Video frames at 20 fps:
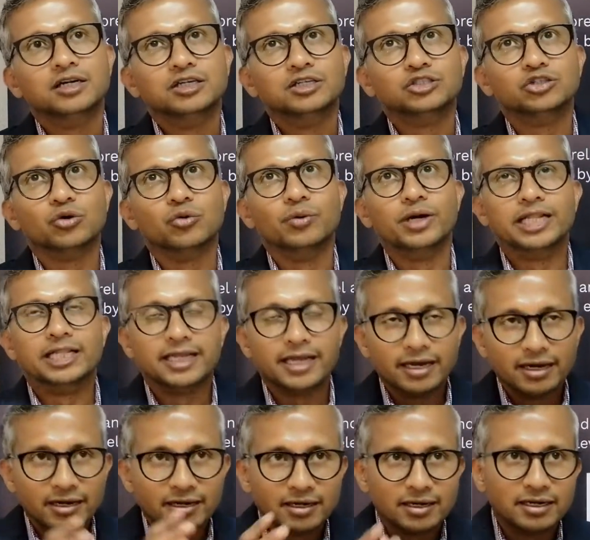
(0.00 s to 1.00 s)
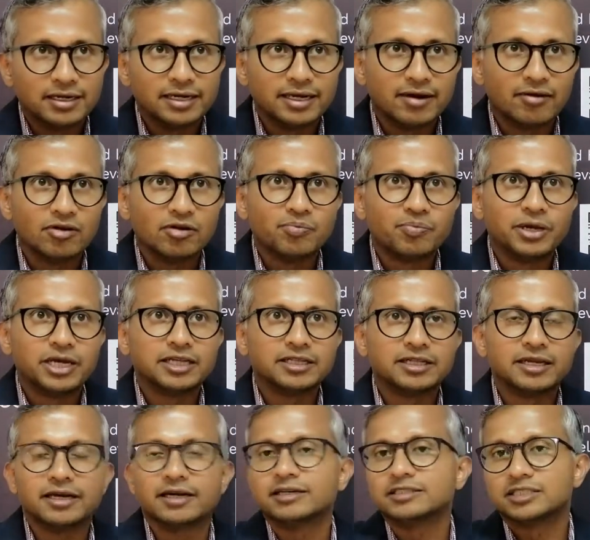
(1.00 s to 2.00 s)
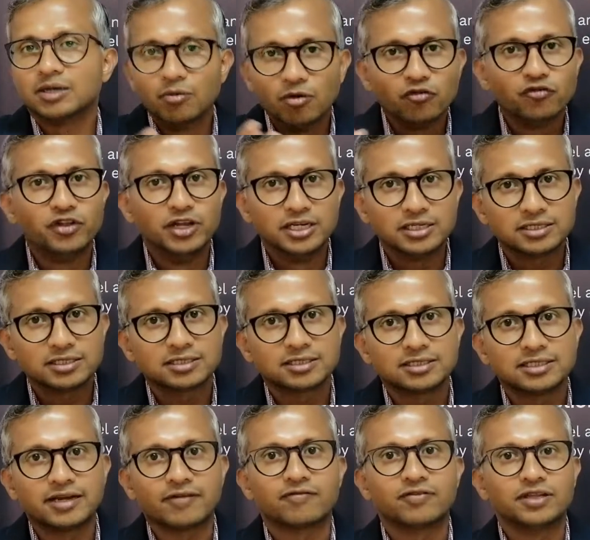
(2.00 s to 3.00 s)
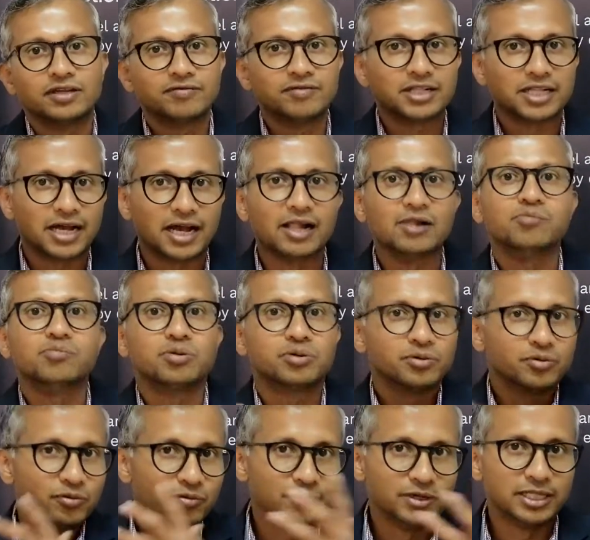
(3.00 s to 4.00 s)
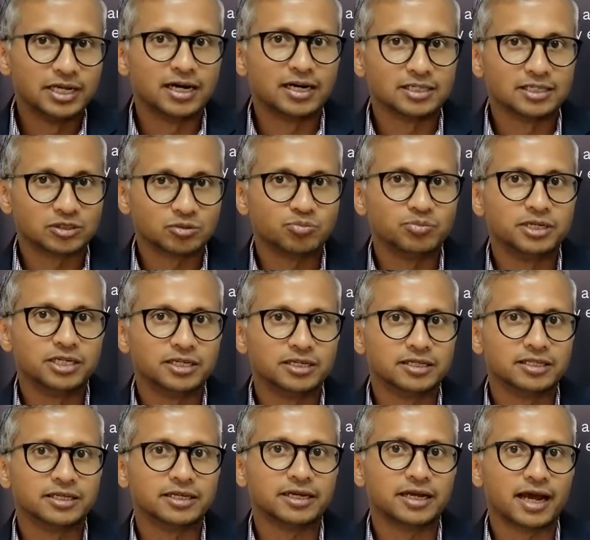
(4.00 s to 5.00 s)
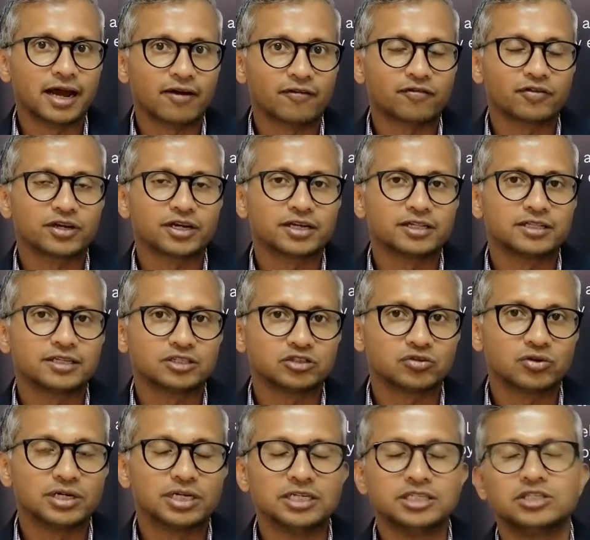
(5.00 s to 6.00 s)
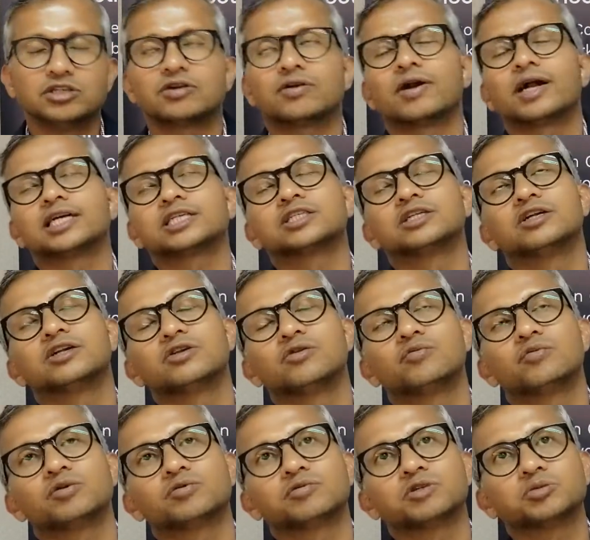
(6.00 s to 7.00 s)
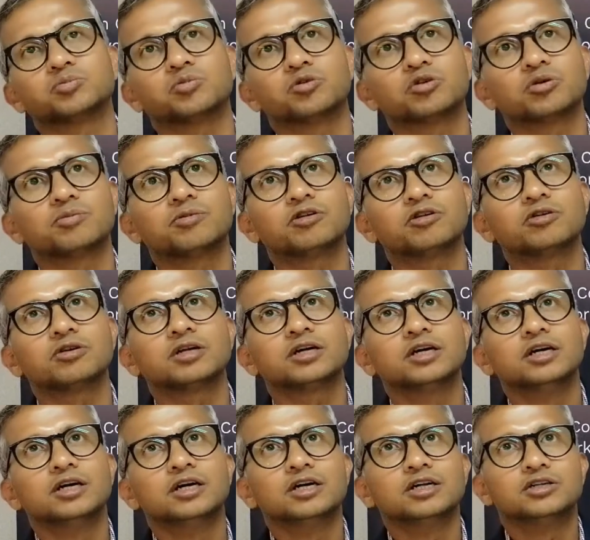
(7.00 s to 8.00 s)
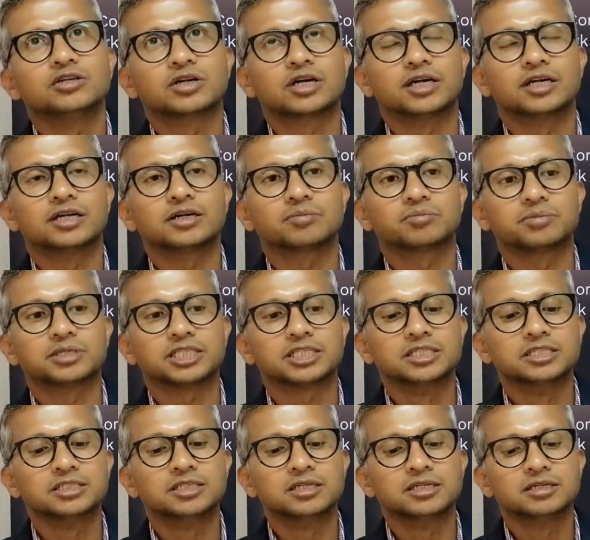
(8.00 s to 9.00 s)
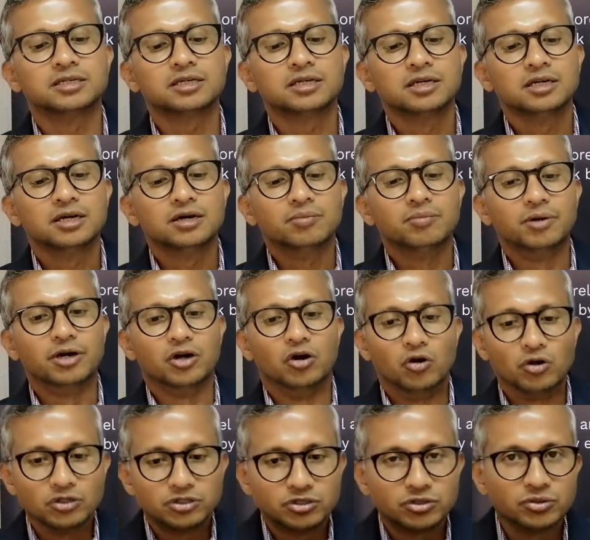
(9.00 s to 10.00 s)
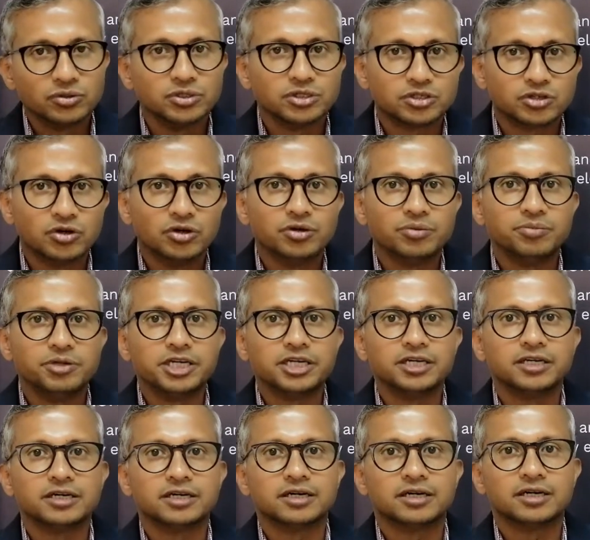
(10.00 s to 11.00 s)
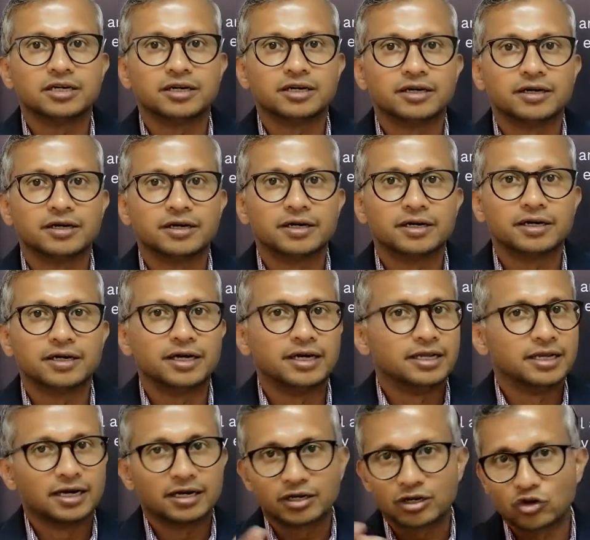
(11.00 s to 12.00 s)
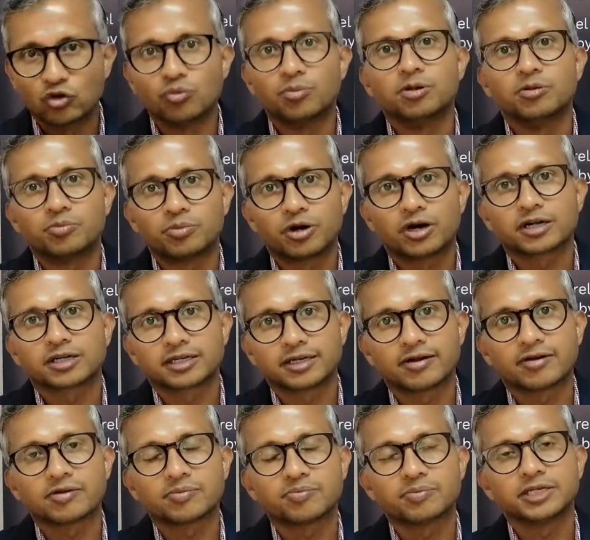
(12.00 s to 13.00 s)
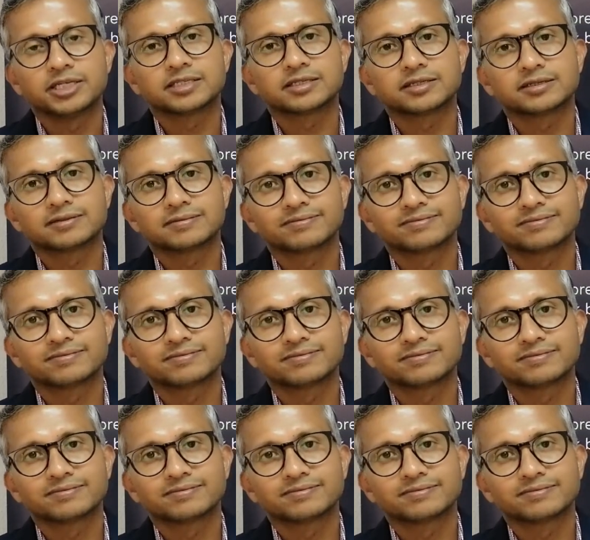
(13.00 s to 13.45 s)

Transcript: So when they are developing, some of this definitely will help with us being in the African, the strategic rationale of what we spoke about to conduct business here, but also it's going to be in our global product development.